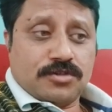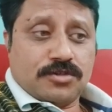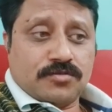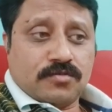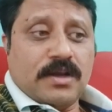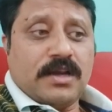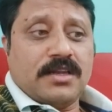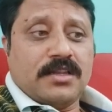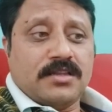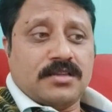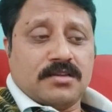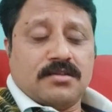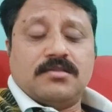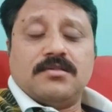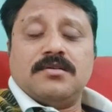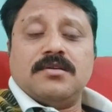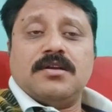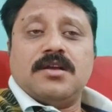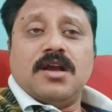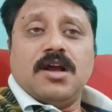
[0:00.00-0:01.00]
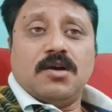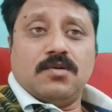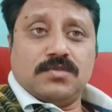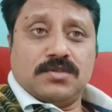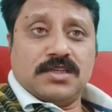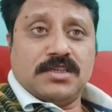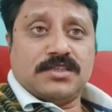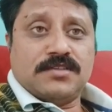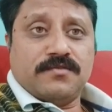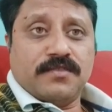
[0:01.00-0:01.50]
12th
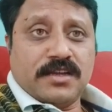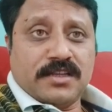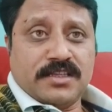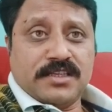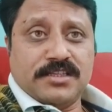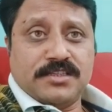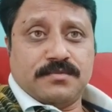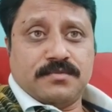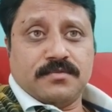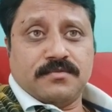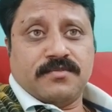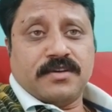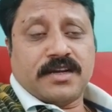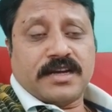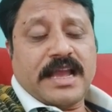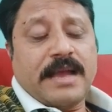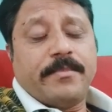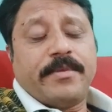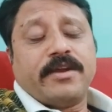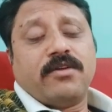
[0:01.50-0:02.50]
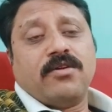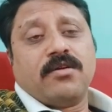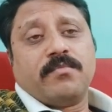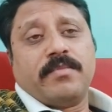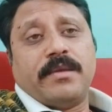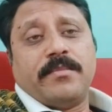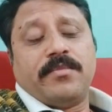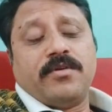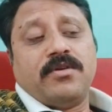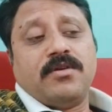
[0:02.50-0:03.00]
houses for these, for Capricorn
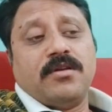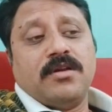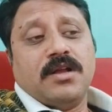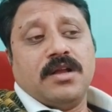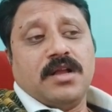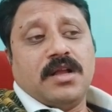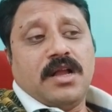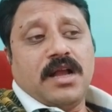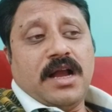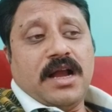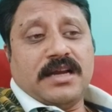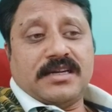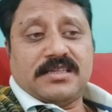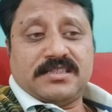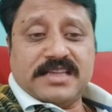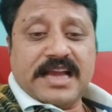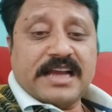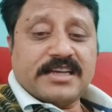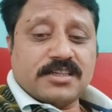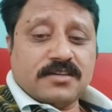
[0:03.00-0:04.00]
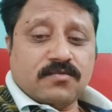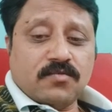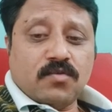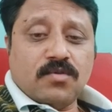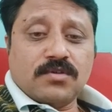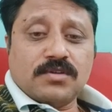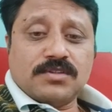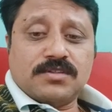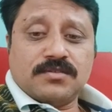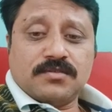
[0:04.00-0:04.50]
people, and Saturn
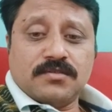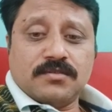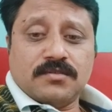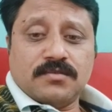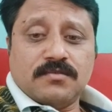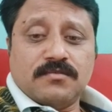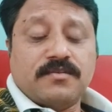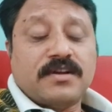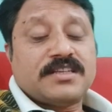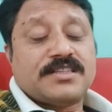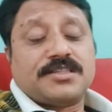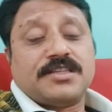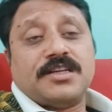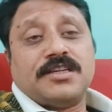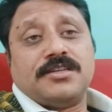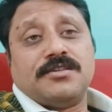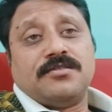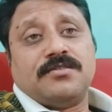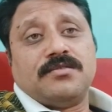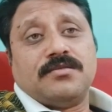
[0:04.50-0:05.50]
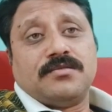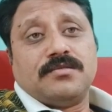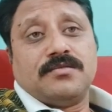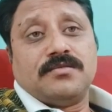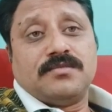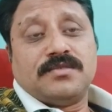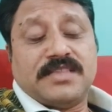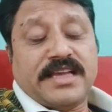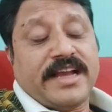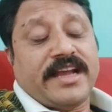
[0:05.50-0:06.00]
owns first and
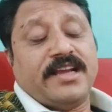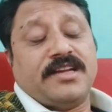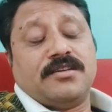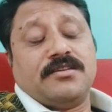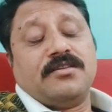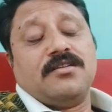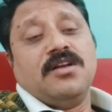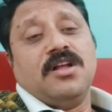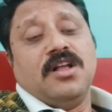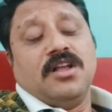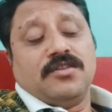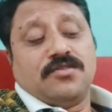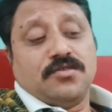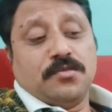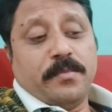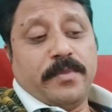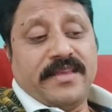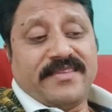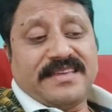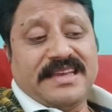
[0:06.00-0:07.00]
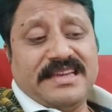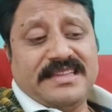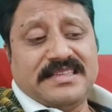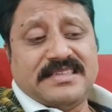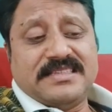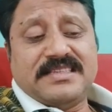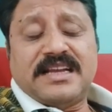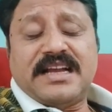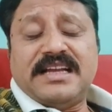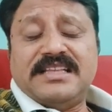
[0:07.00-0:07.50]
second. So basically
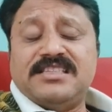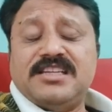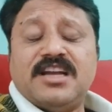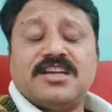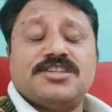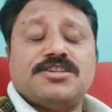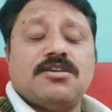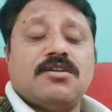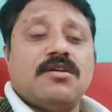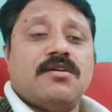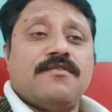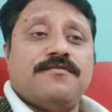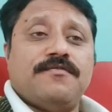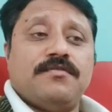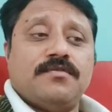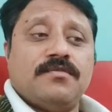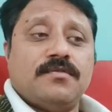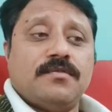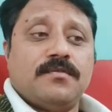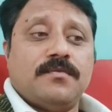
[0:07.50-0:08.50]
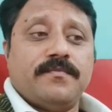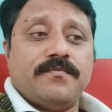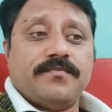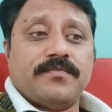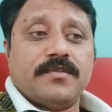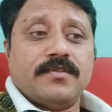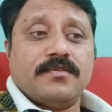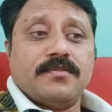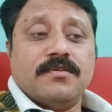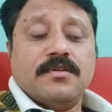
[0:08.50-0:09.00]
this is a conjunction of
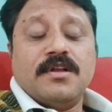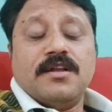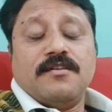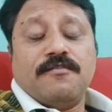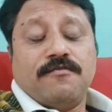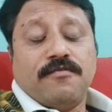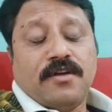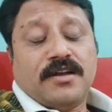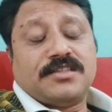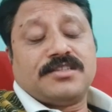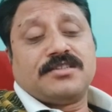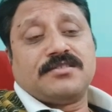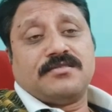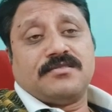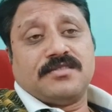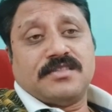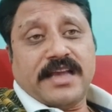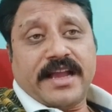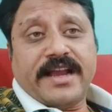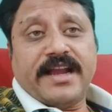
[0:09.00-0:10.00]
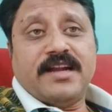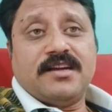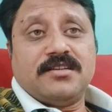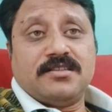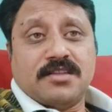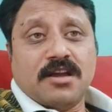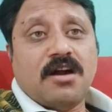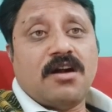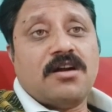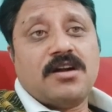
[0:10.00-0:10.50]
first,
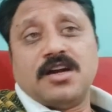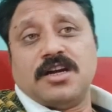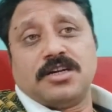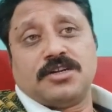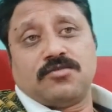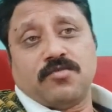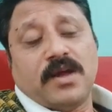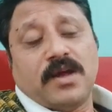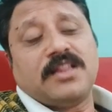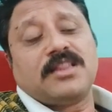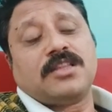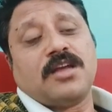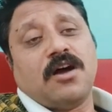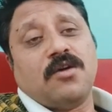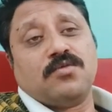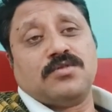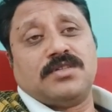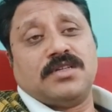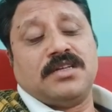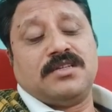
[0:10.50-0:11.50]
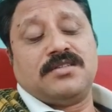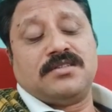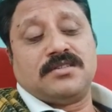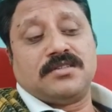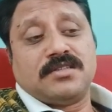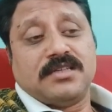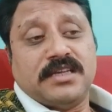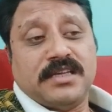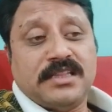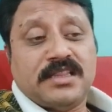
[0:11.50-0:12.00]
second, third and 12th
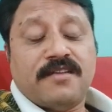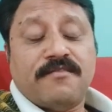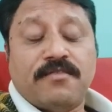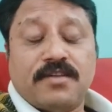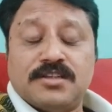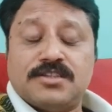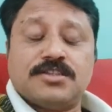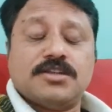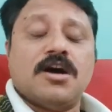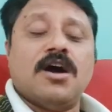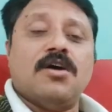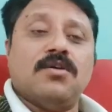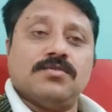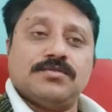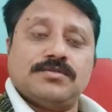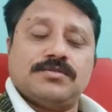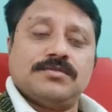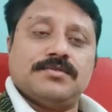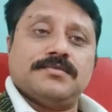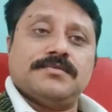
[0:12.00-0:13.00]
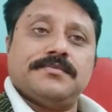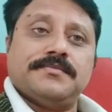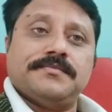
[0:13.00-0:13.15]
houses in the first house.